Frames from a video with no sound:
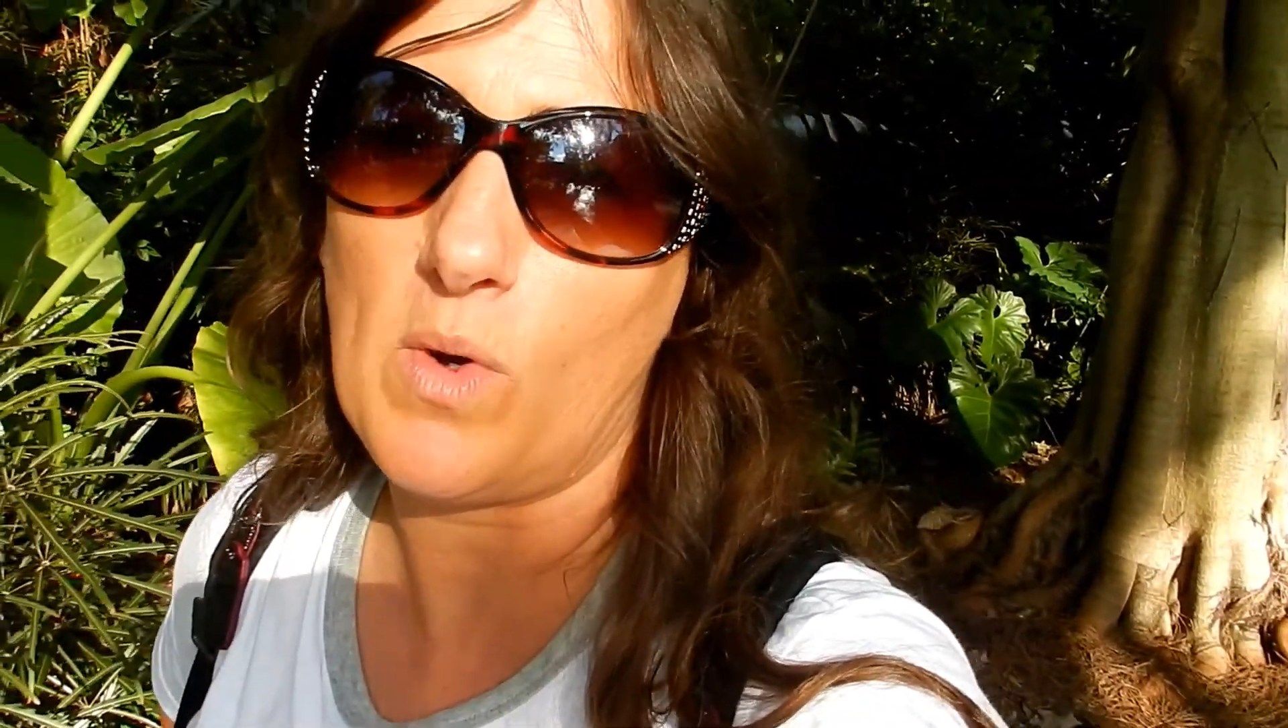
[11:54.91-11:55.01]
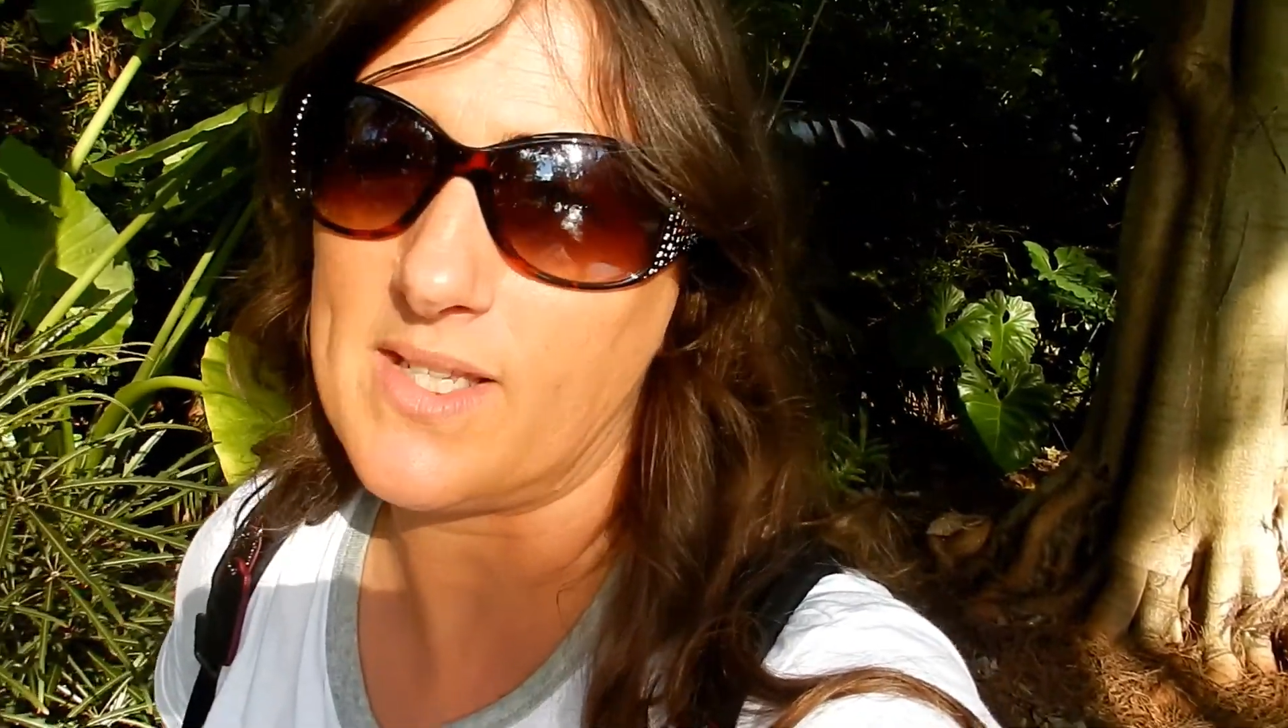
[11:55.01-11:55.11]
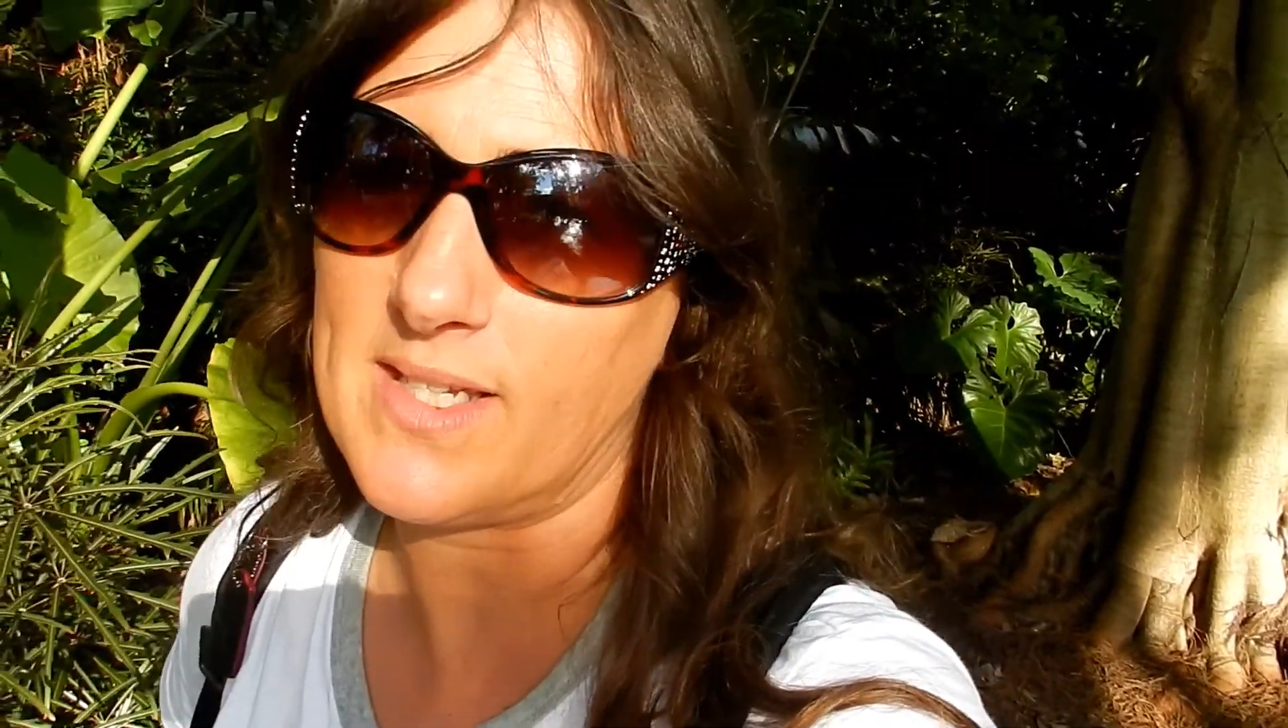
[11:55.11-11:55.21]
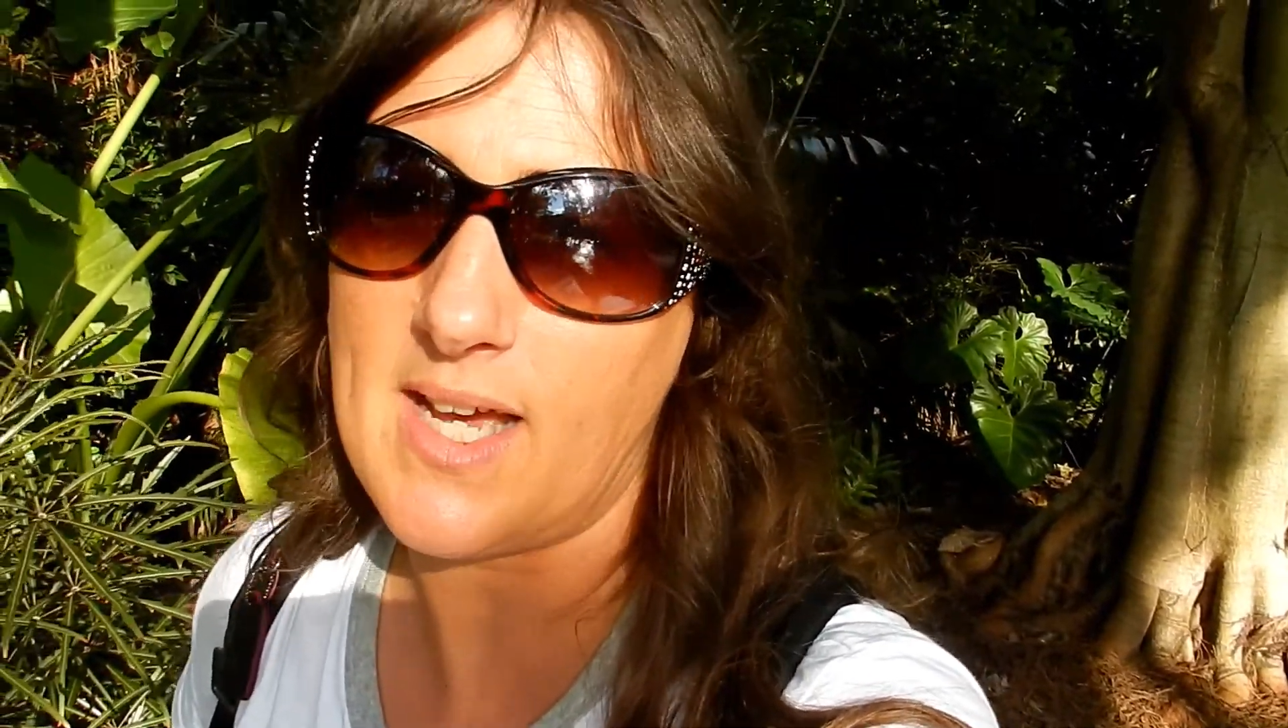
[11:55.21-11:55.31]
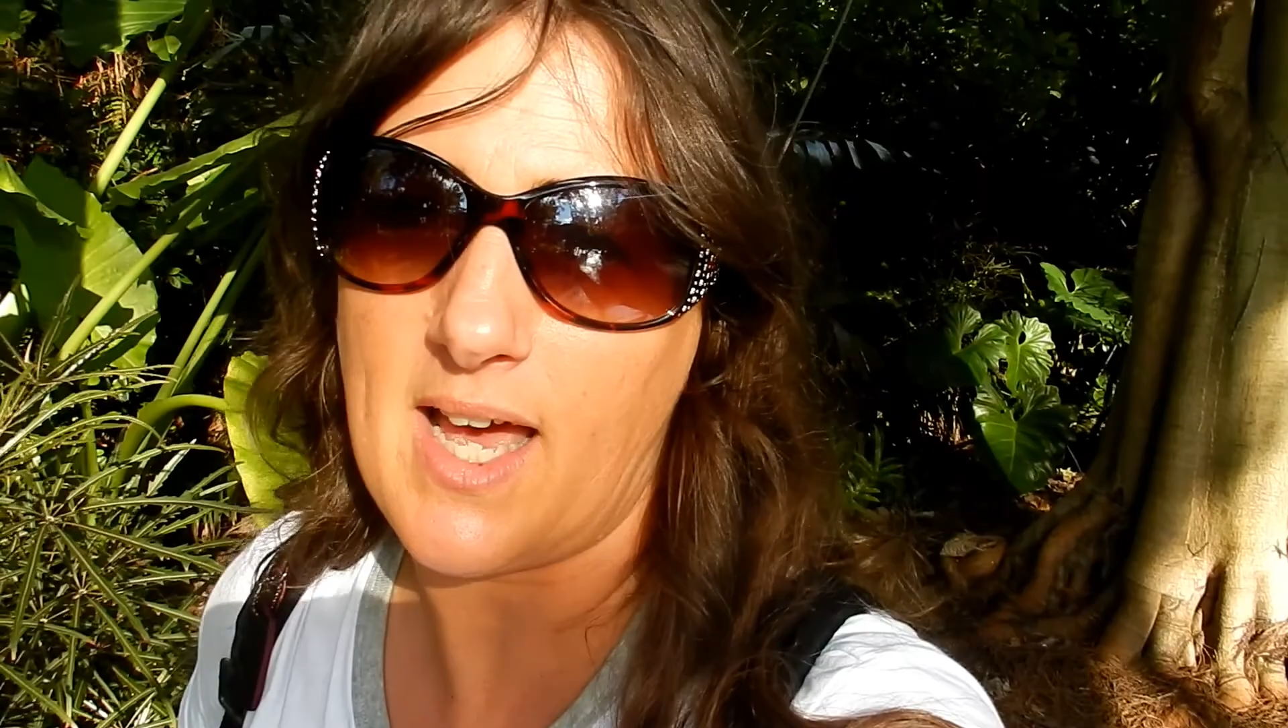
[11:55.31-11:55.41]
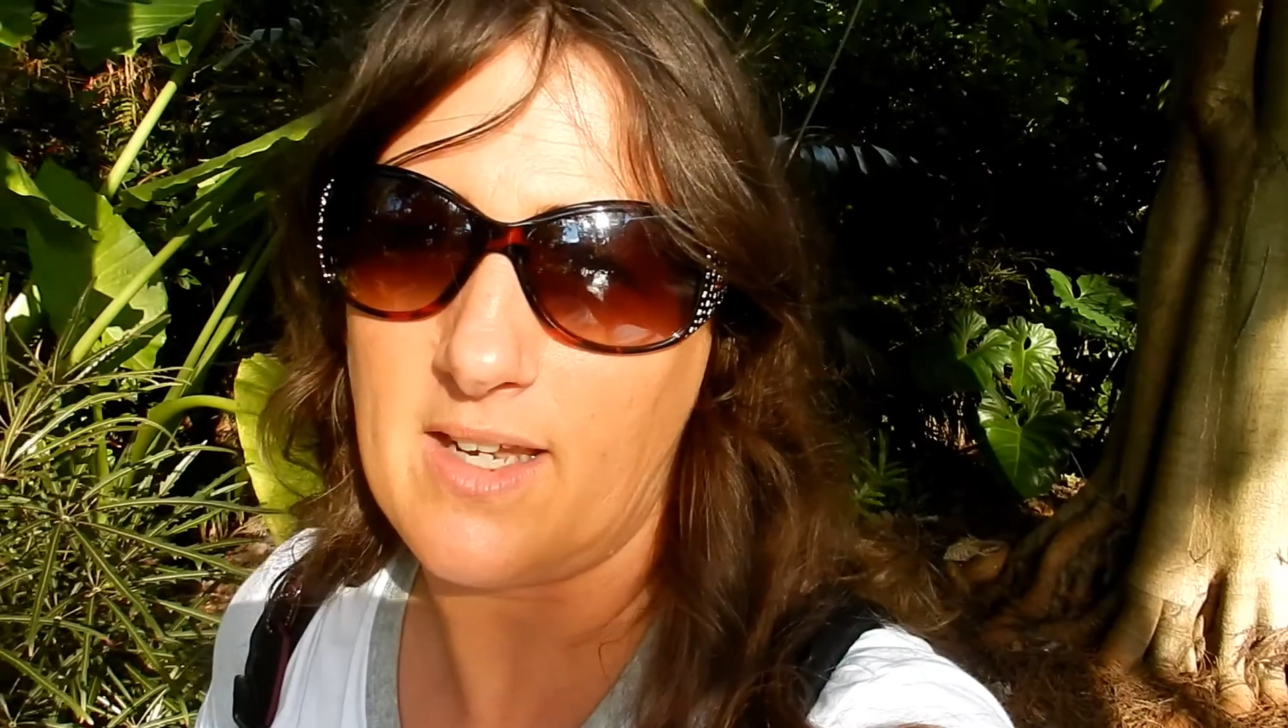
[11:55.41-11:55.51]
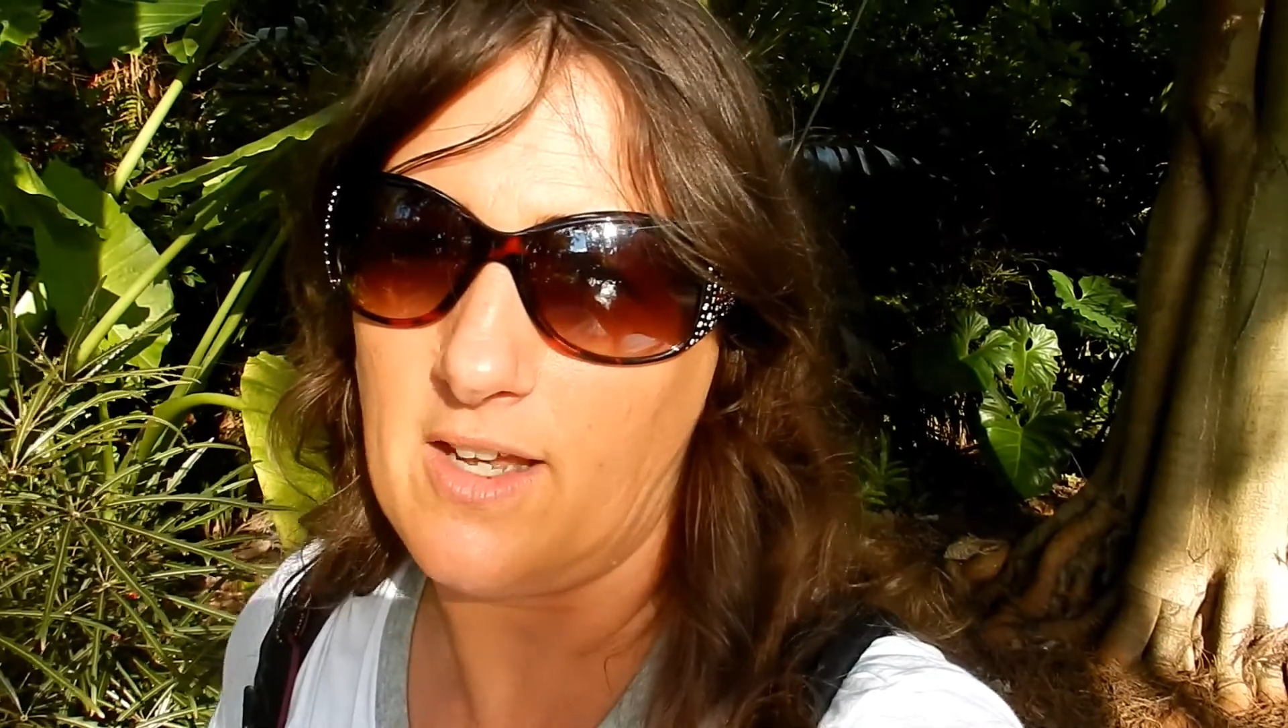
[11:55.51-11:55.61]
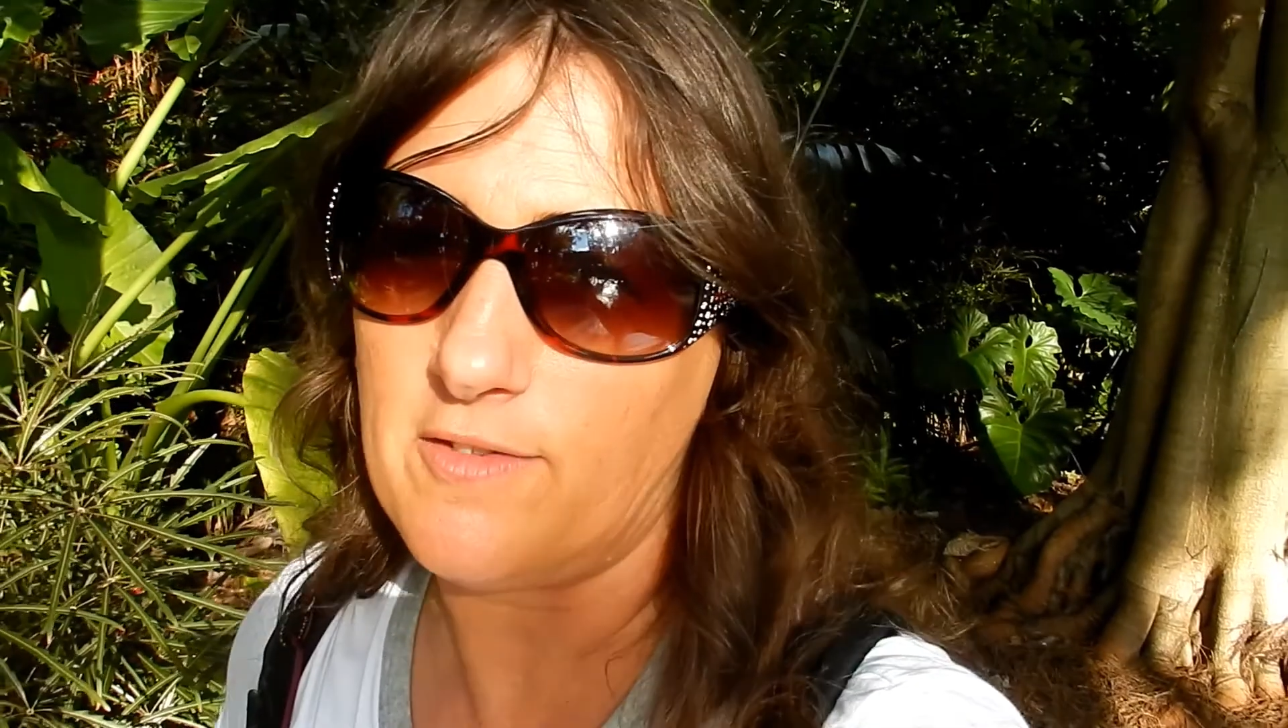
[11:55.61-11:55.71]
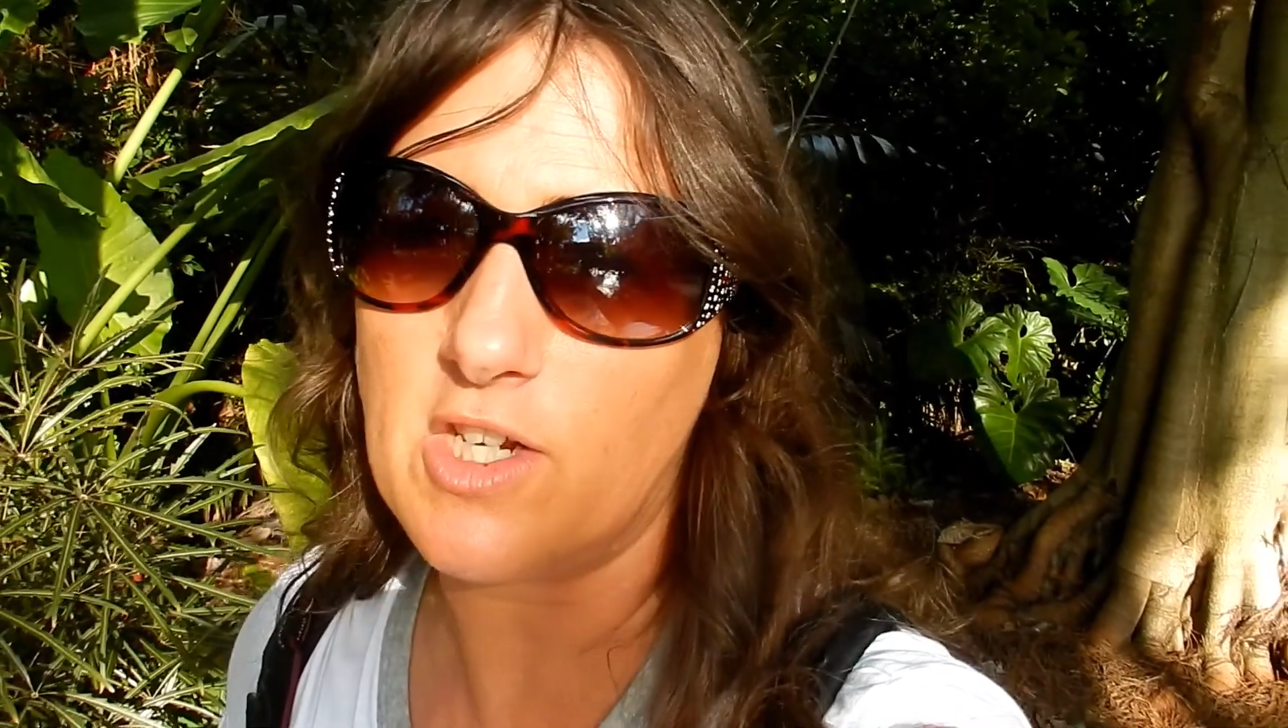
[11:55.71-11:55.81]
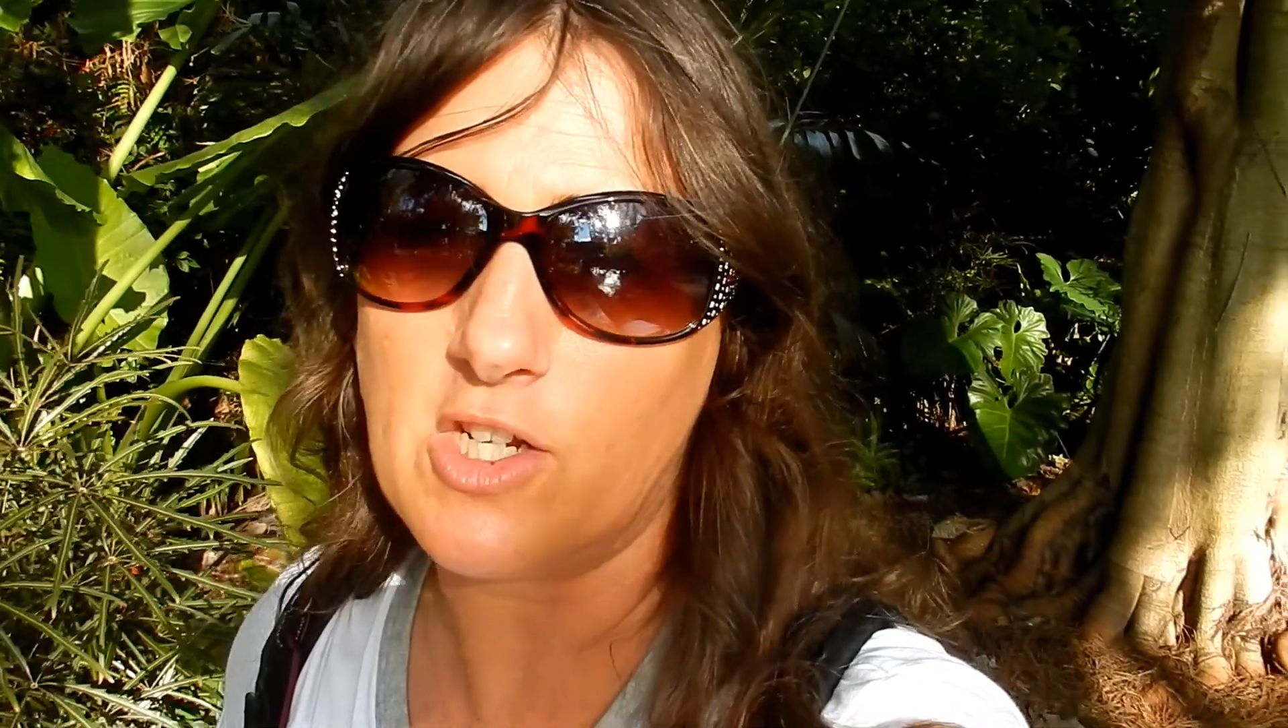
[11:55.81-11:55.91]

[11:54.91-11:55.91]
It wasn't tight enough to